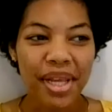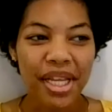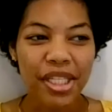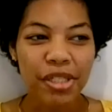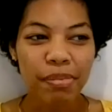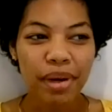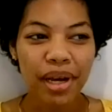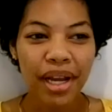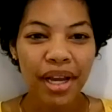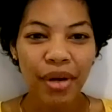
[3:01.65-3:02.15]

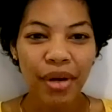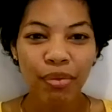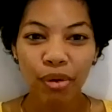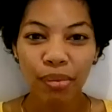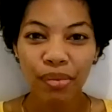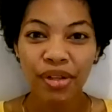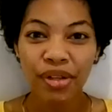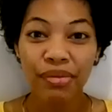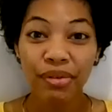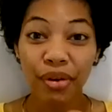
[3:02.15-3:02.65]
it's by a
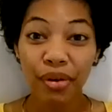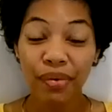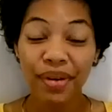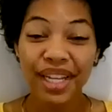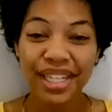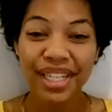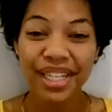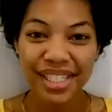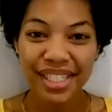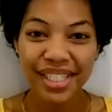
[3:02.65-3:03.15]
woman of
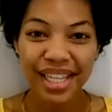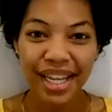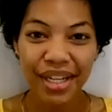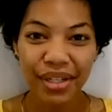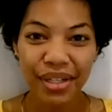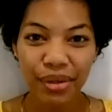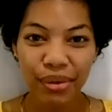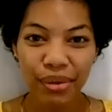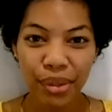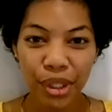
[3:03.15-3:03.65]
Korean
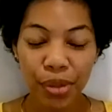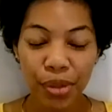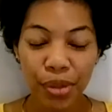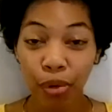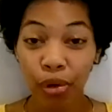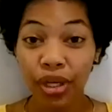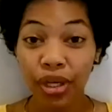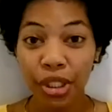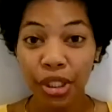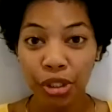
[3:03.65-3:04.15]
descent who was
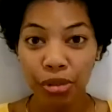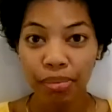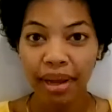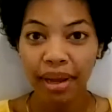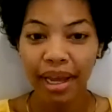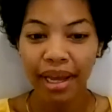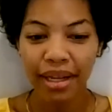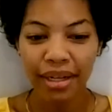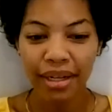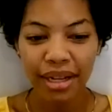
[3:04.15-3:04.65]
born in
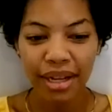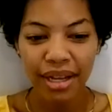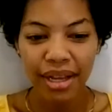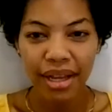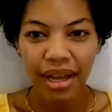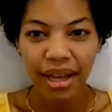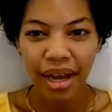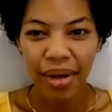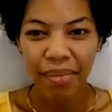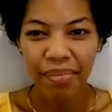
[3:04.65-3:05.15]
Japan.
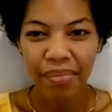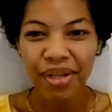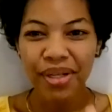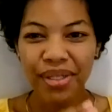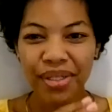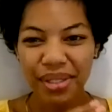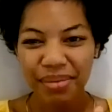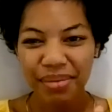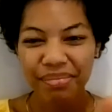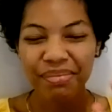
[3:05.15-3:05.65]
Um,
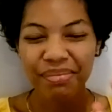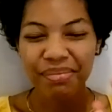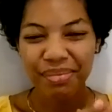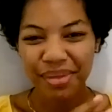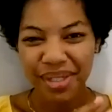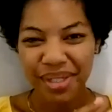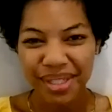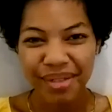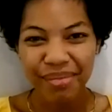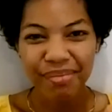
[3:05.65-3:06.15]
there's
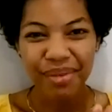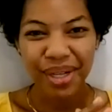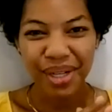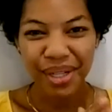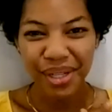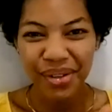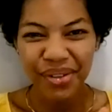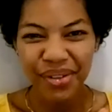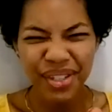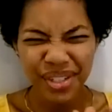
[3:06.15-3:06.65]
some
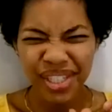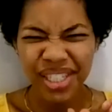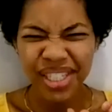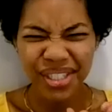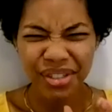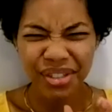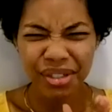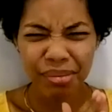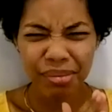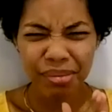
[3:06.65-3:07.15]
colonial
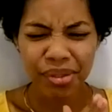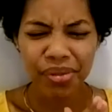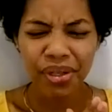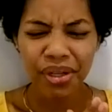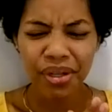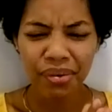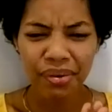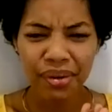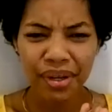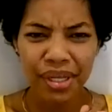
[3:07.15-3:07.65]
history
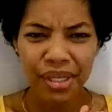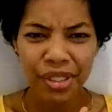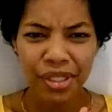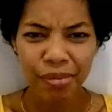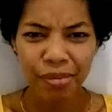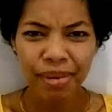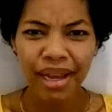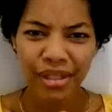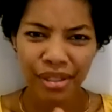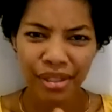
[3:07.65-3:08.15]
between Korea and
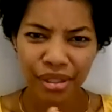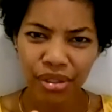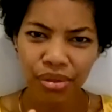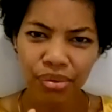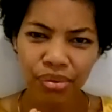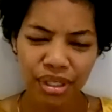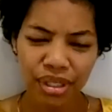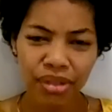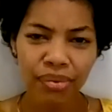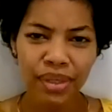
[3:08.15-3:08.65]
Japan. You
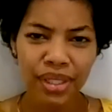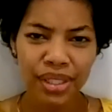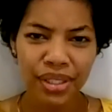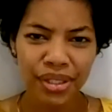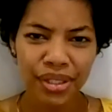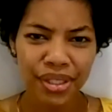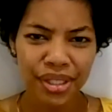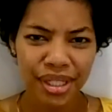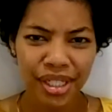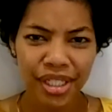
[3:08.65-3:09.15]
should really
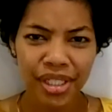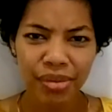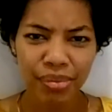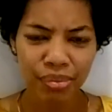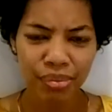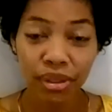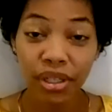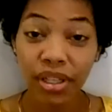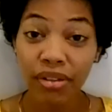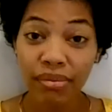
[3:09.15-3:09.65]
research it. It's
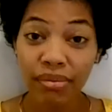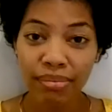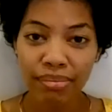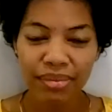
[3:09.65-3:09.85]
really